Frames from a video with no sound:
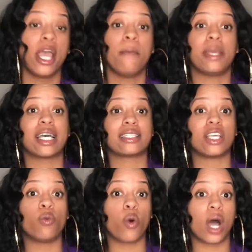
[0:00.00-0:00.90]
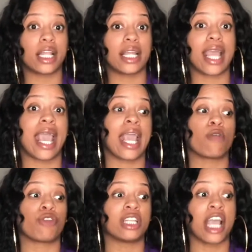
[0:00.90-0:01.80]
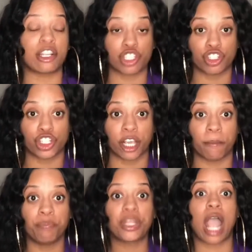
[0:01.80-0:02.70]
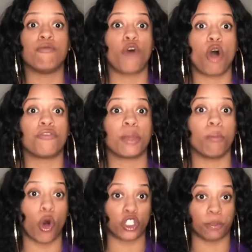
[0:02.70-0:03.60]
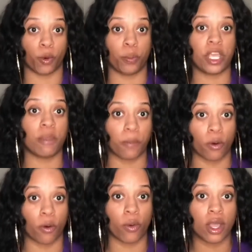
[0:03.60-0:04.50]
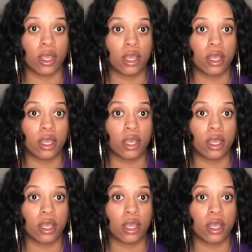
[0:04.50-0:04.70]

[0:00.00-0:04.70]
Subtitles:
because he wanted a relationship involving multiple people,